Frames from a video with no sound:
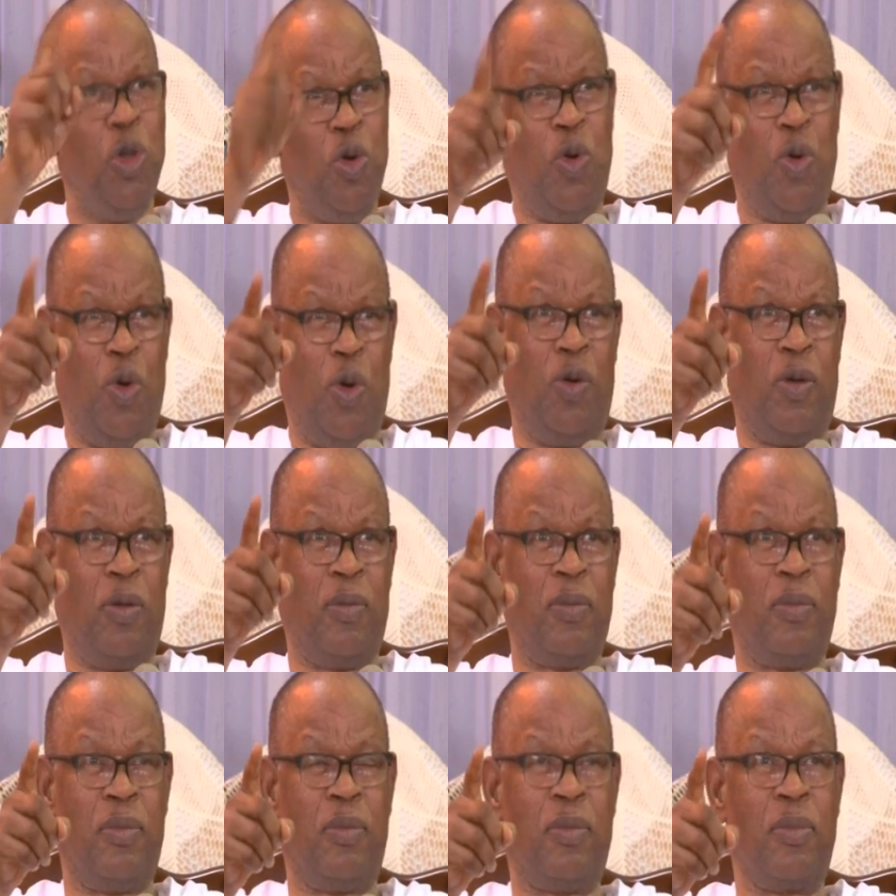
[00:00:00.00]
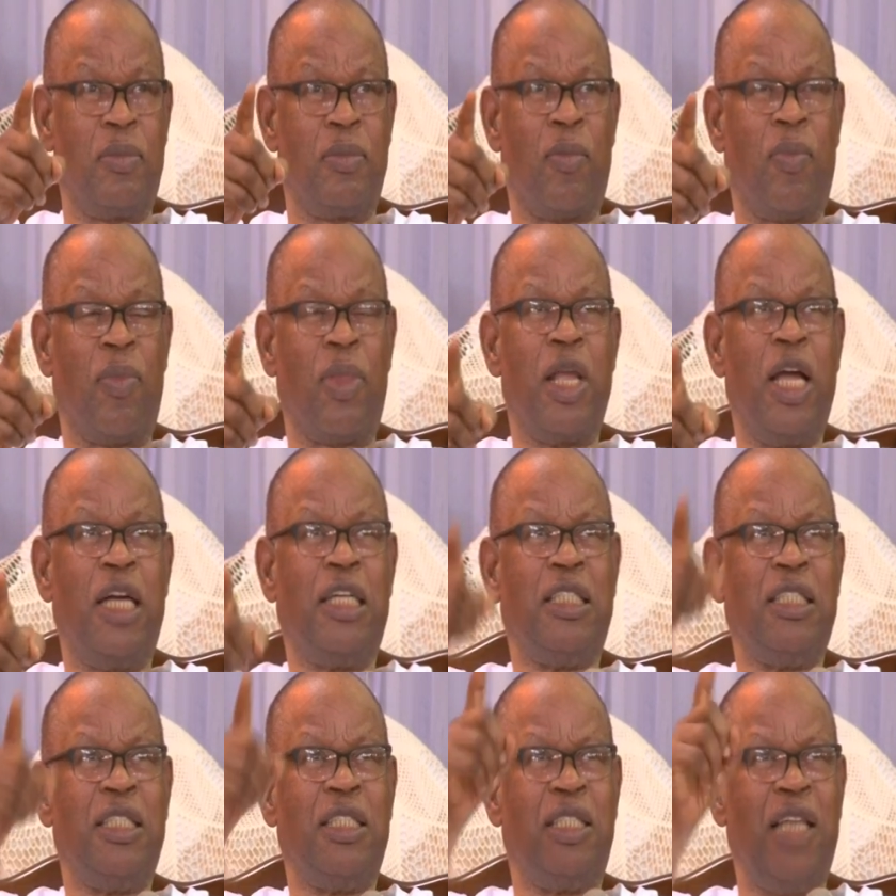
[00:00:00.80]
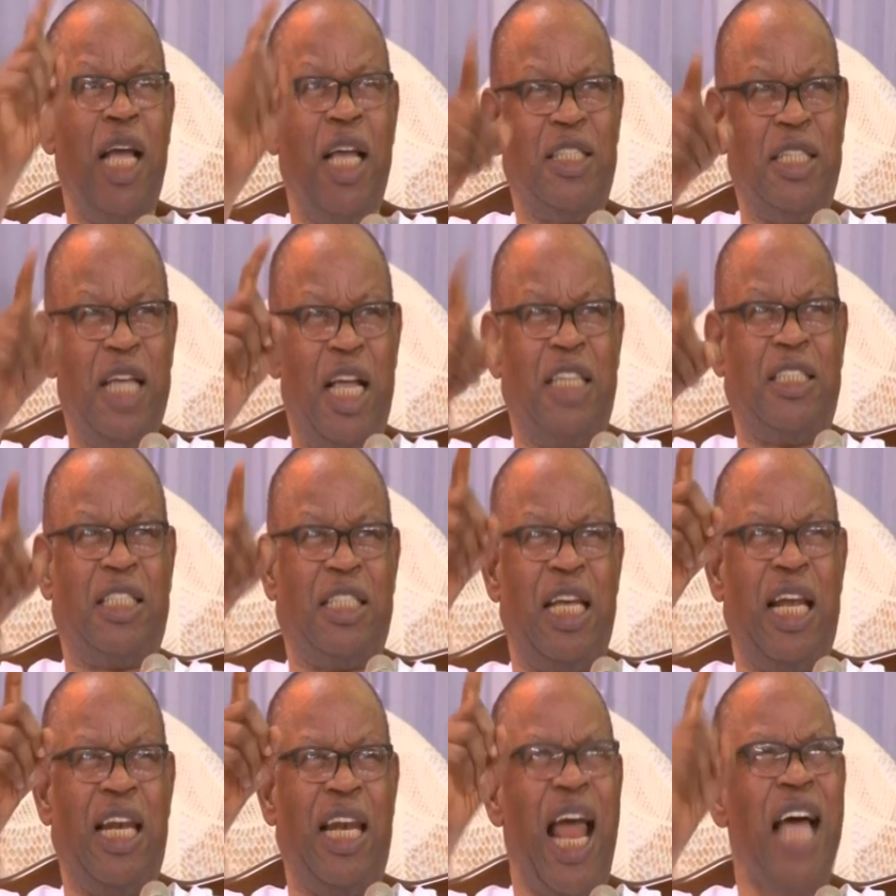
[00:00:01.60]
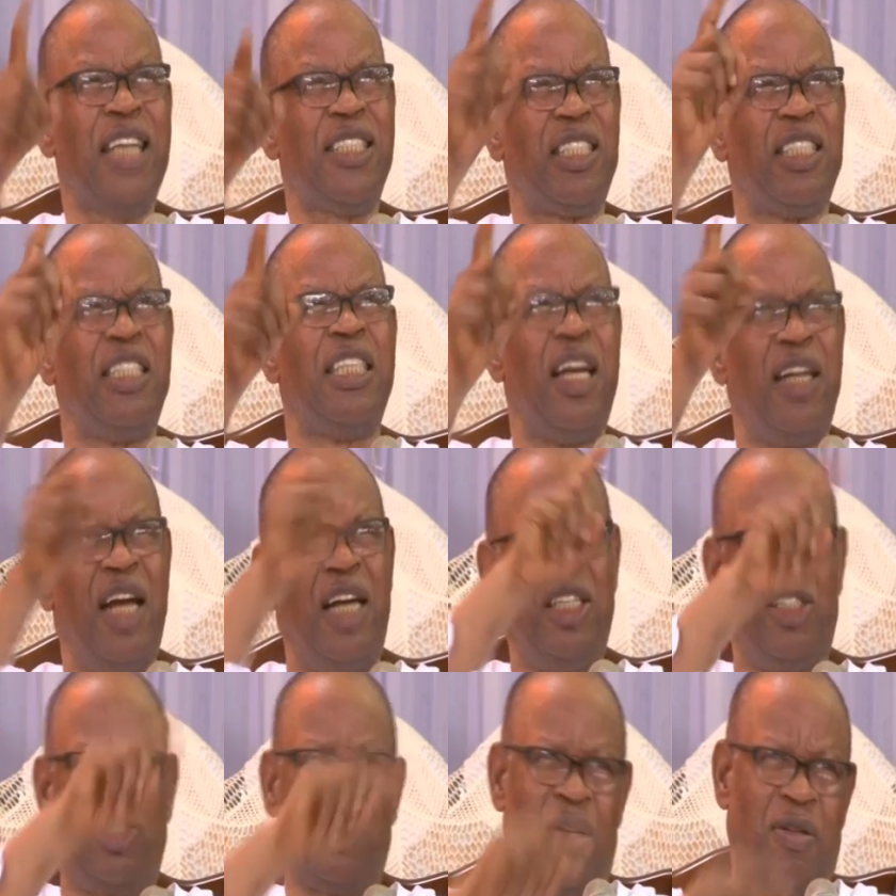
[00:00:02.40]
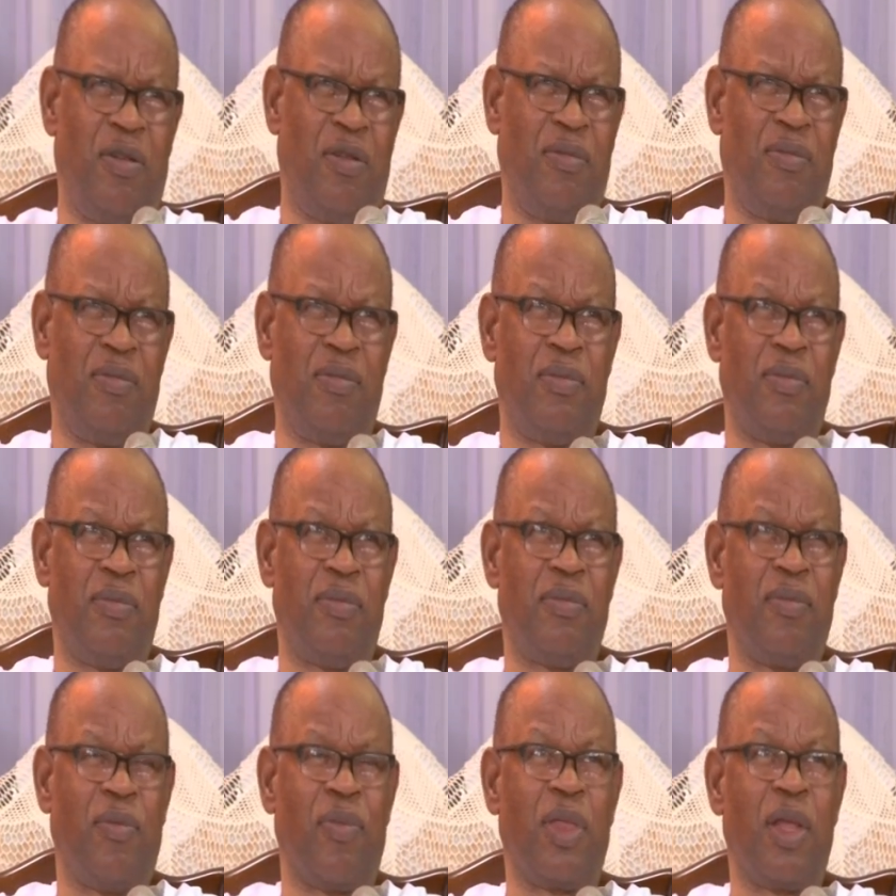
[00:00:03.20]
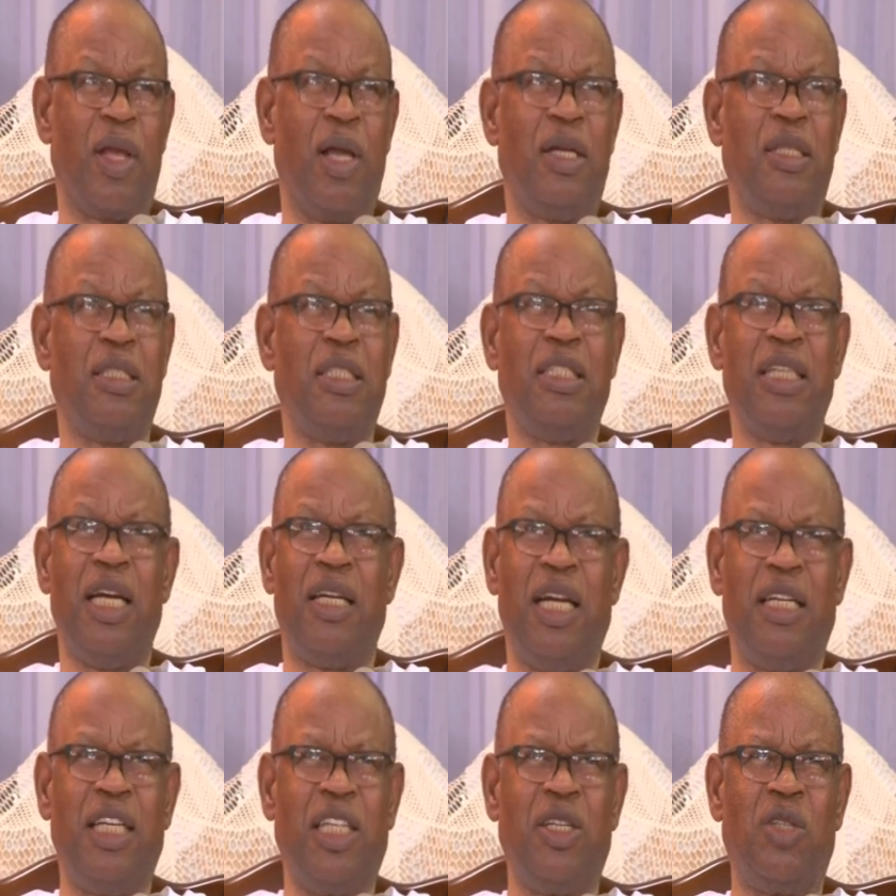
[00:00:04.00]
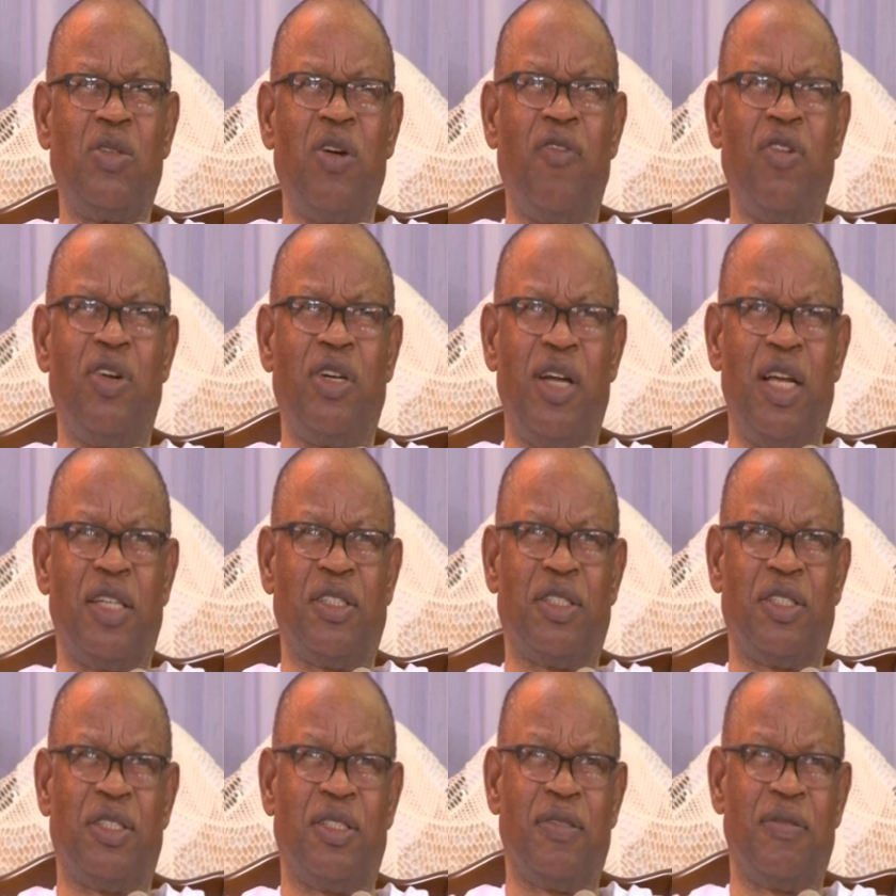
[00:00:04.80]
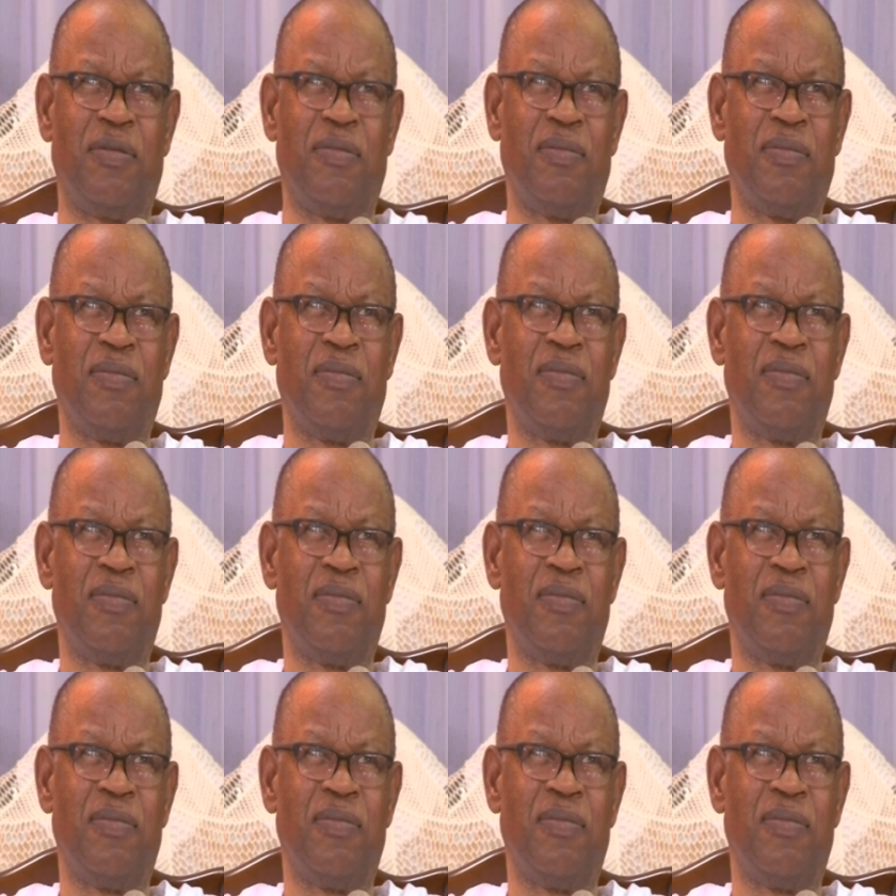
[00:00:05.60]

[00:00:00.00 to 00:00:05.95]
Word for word: you, this is the last generation. Generation of grace.